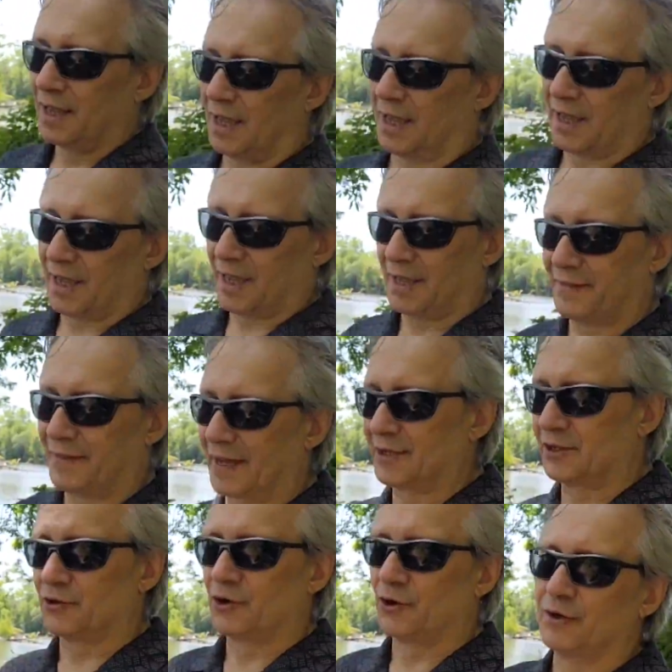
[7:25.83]
And I
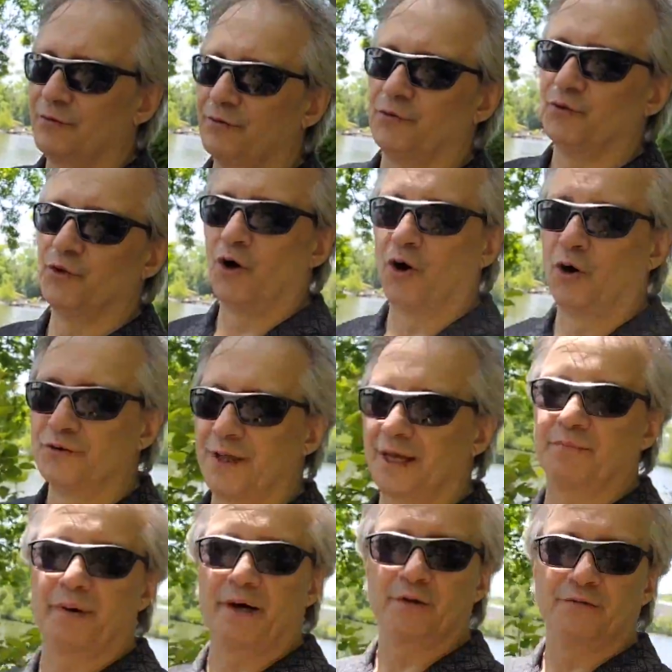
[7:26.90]
don't know if you know that
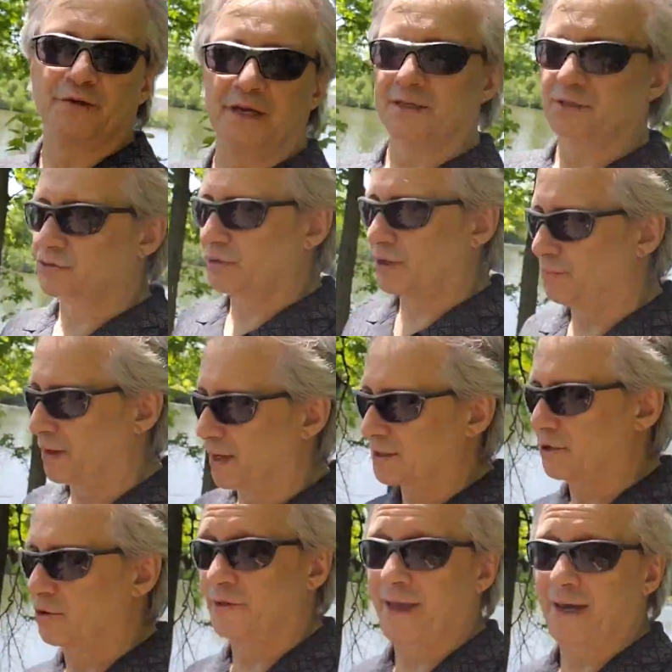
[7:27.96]
part of the history, but
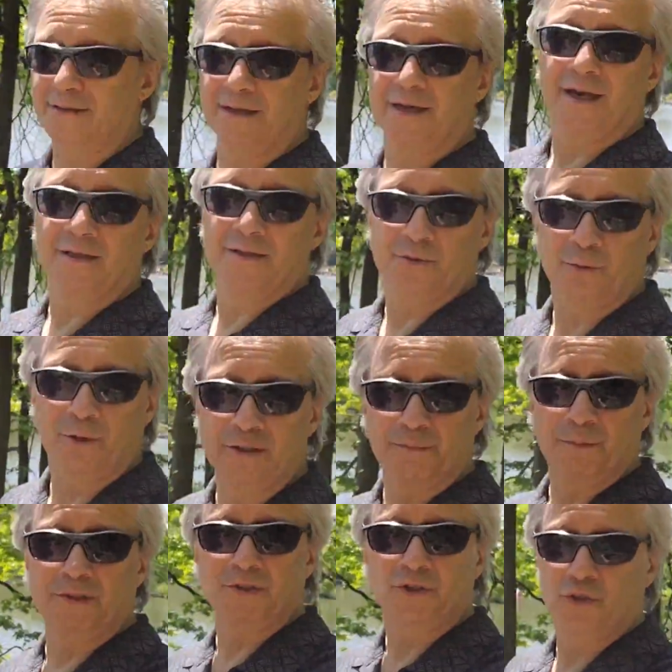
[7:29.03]
Connecticut as well as
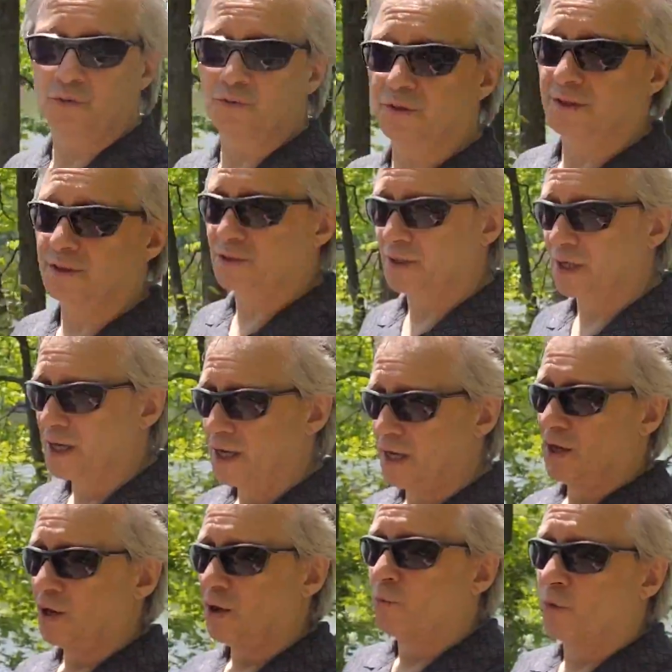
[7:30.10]
Massachusetts
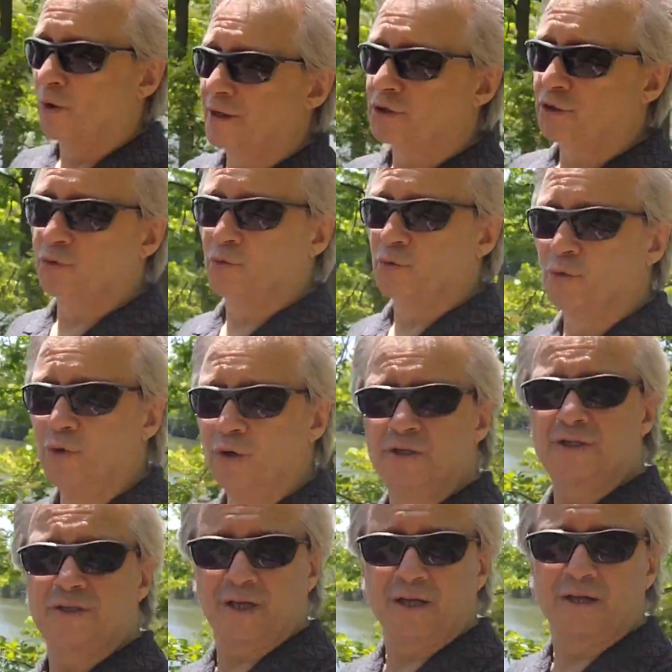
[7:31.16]
wanted to
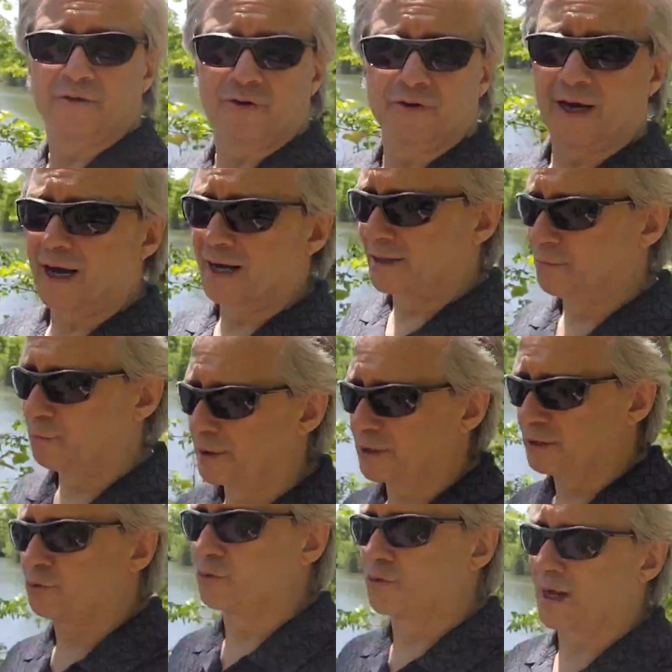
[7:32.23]
steal Rhode Island, wanted
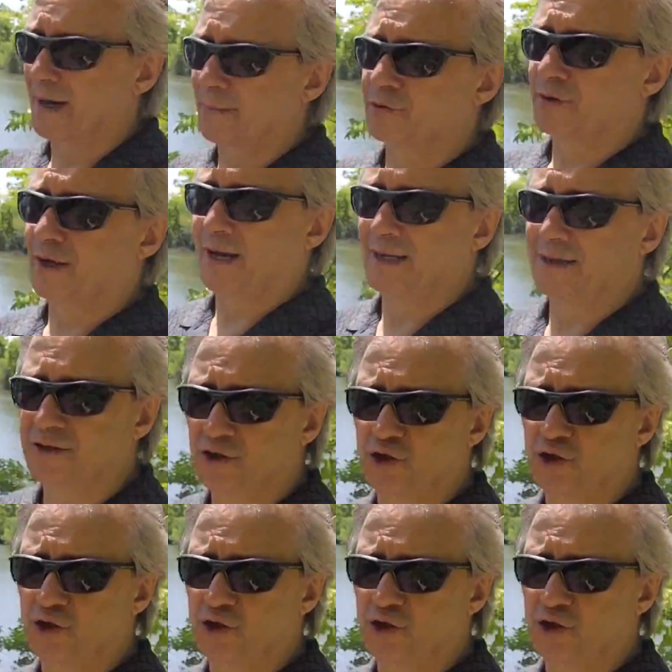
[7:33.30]
to grab Rhode Island,